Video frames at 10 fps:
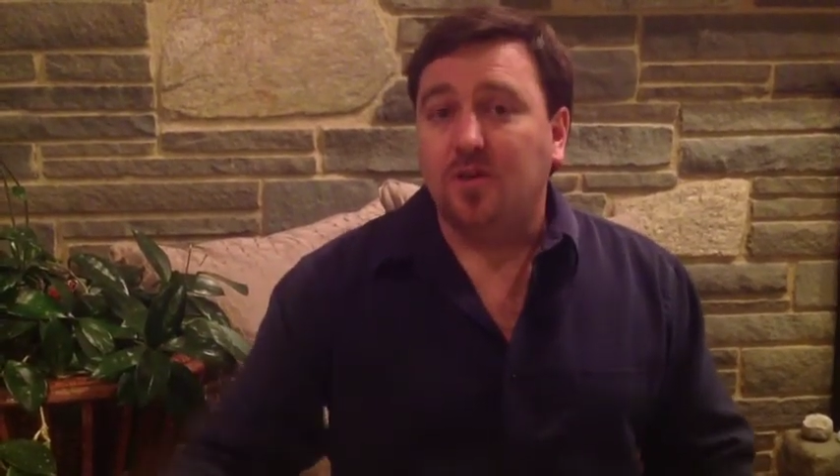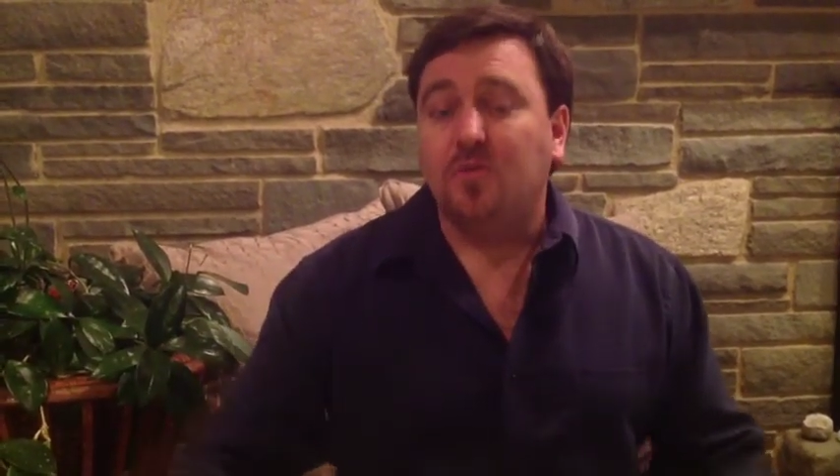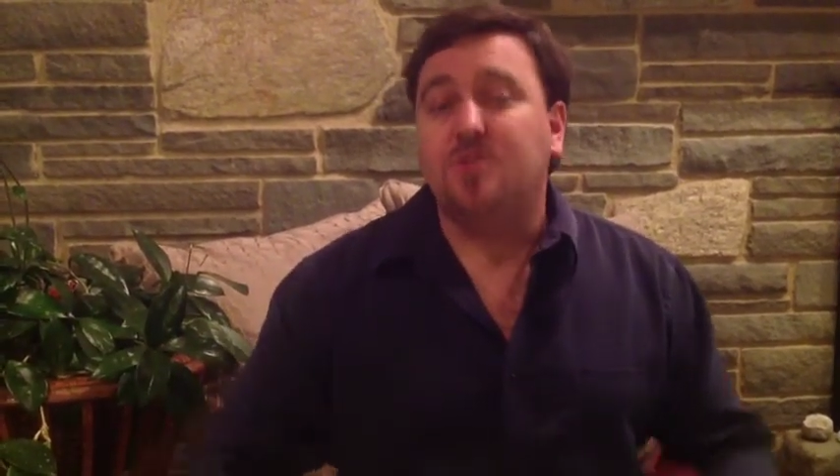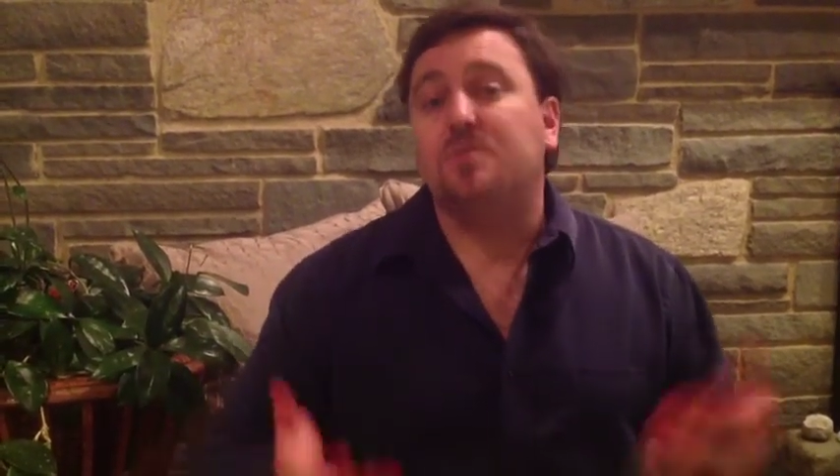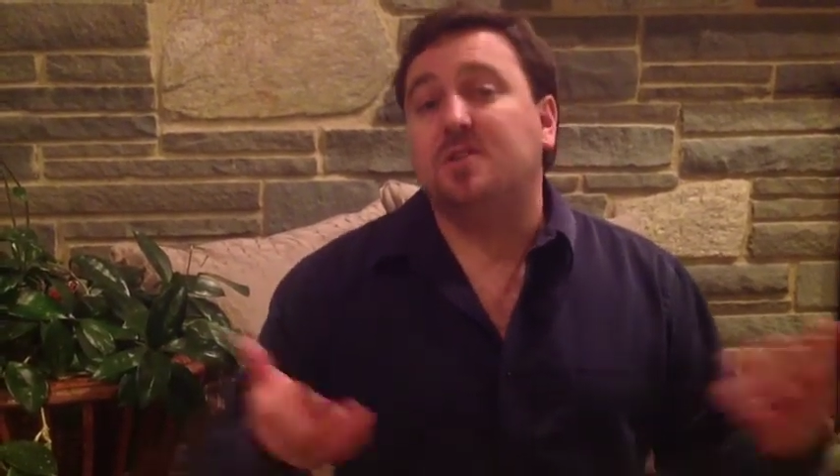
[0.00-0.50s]

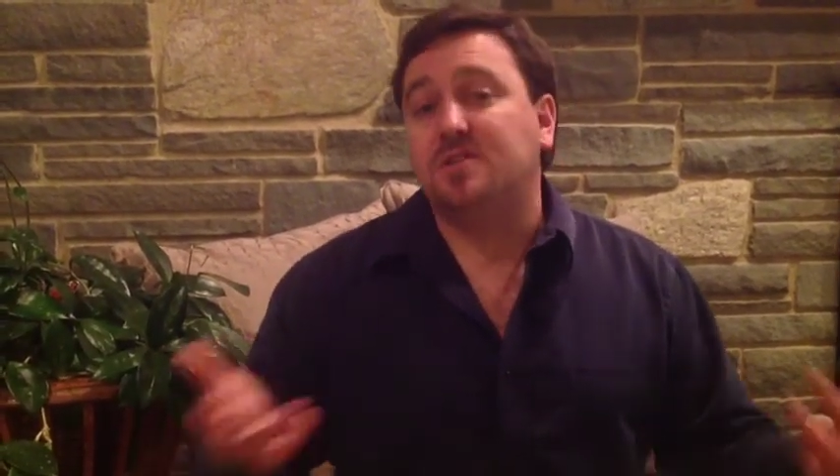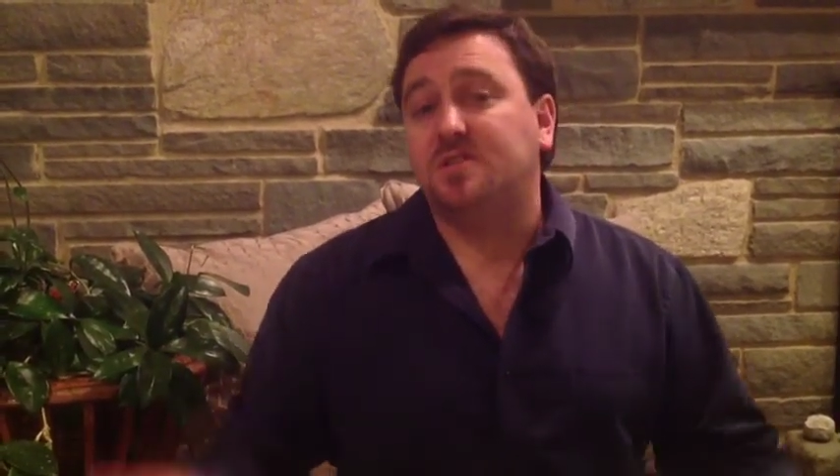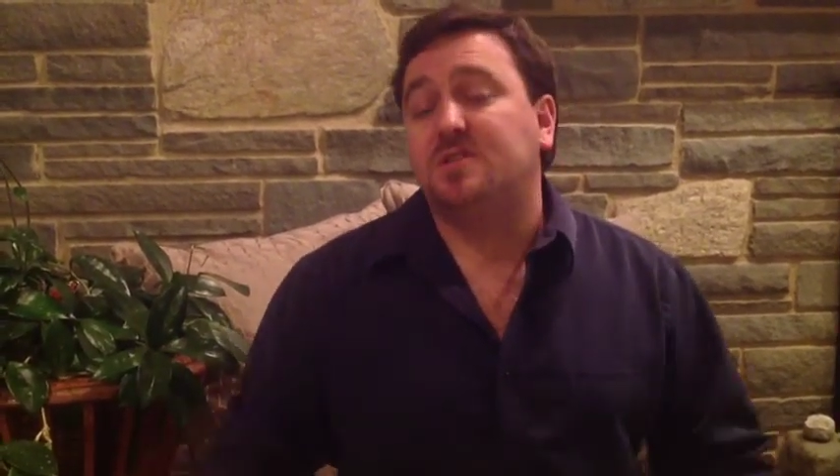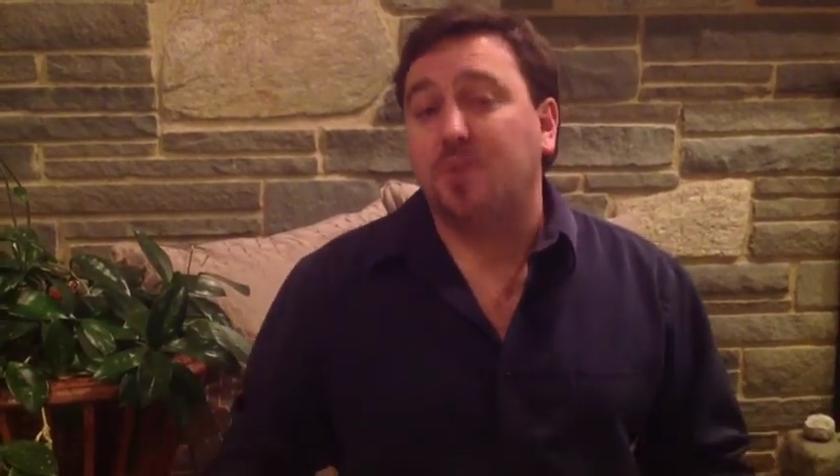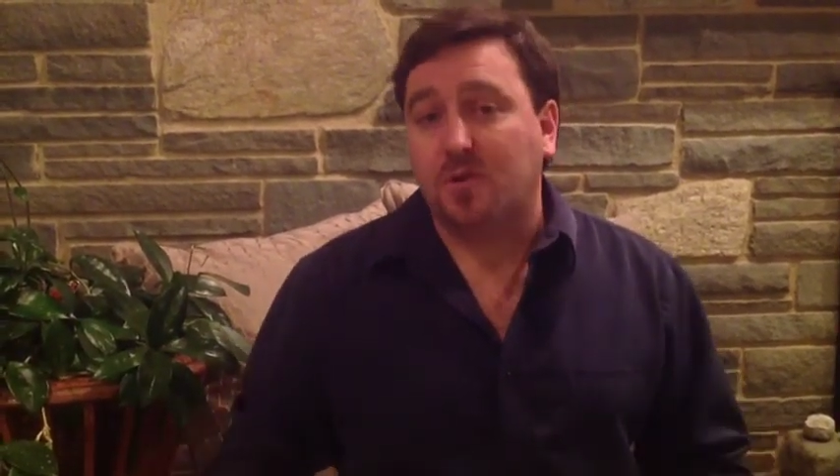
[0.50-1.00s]
which means
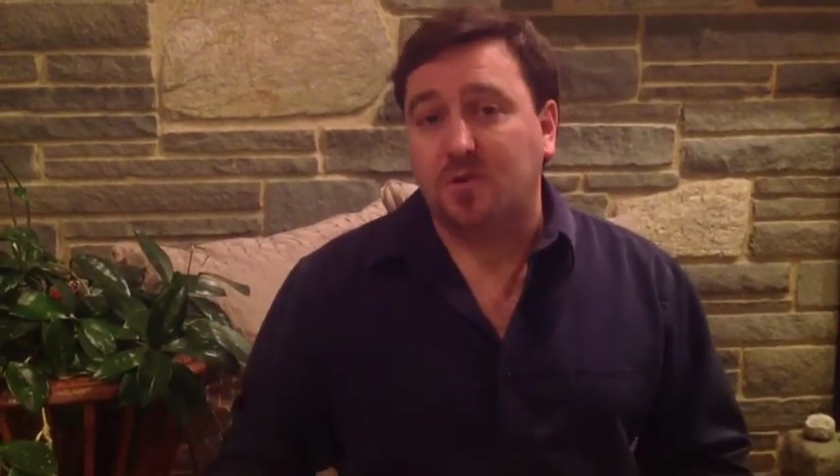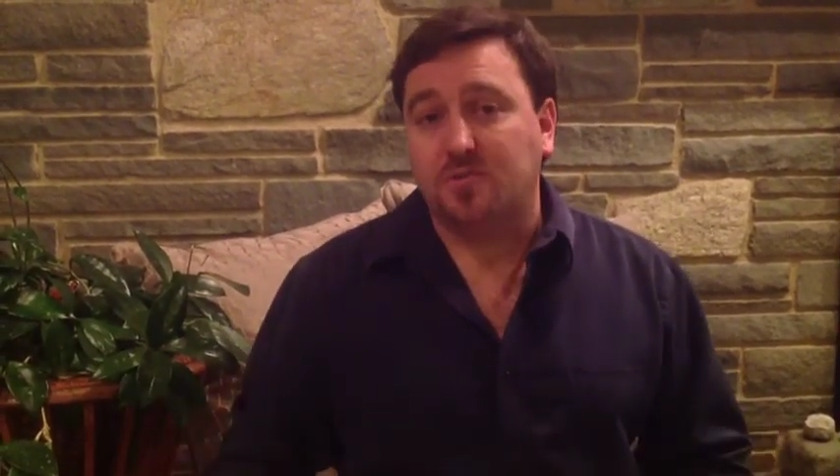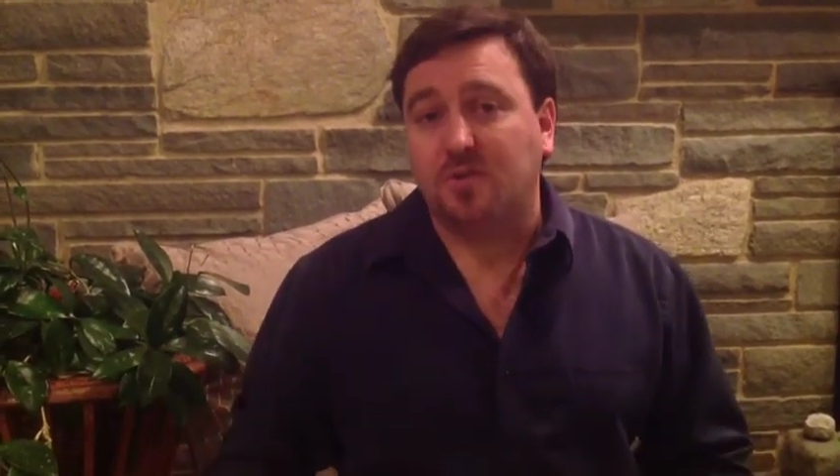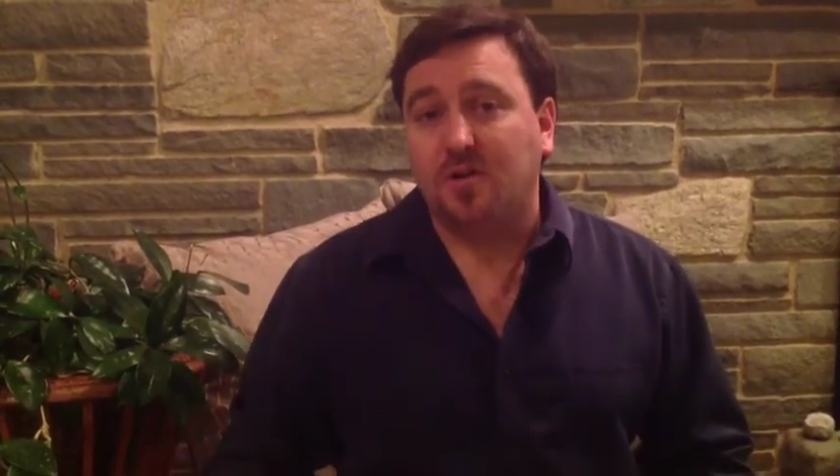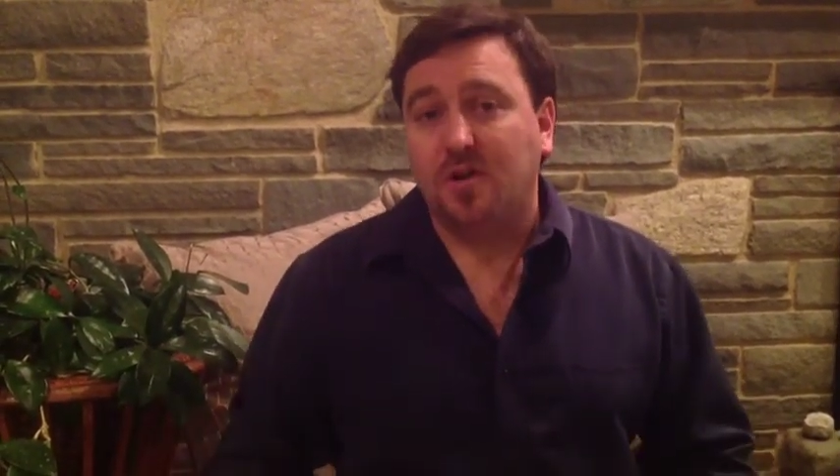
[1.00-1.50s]
it's
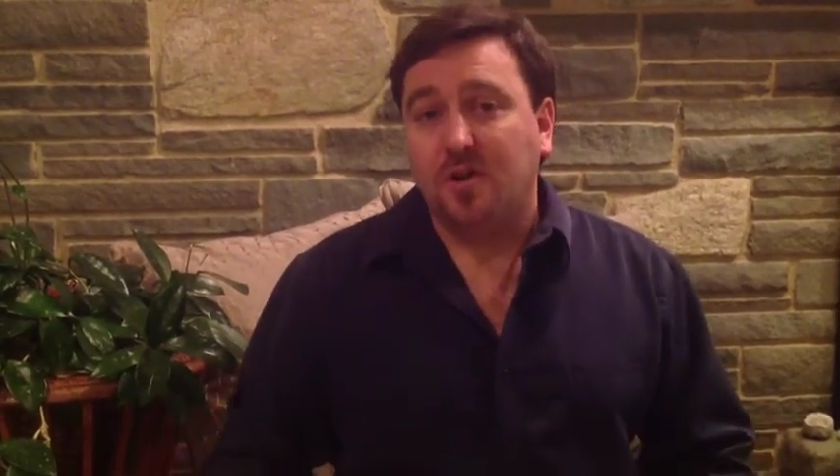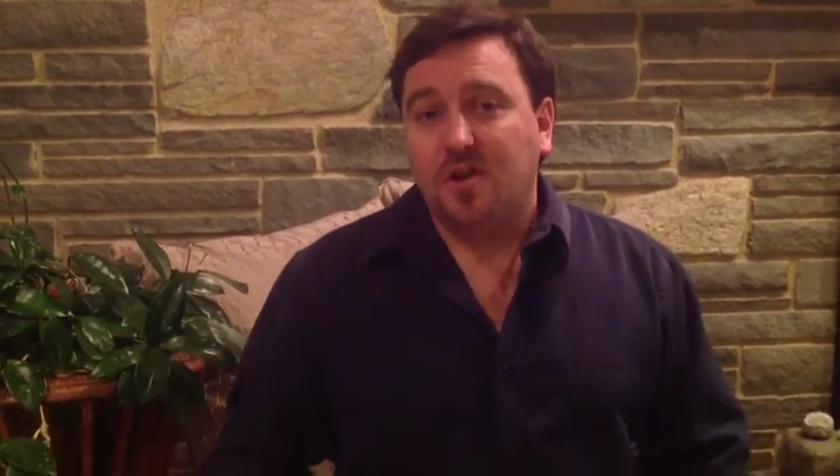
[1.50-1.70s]
spiritual.